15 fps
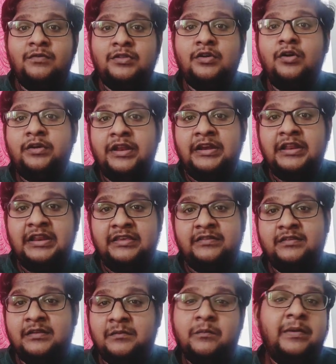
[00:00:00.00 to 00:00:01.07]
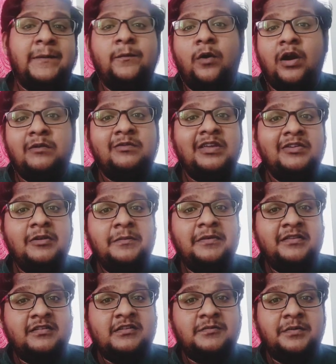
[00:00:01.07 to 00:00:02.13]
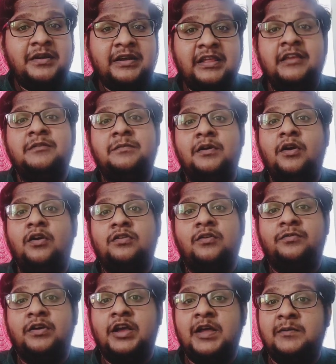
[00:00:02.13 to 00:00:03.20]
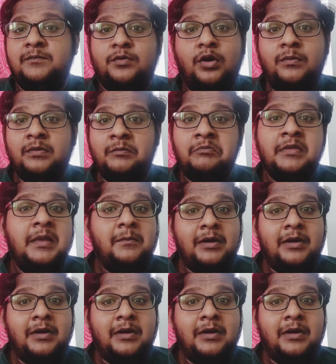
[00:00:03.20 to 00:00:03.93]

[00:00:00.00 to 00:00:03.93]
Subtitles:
without any reason, but what we will be suspecting is because of a gum problem,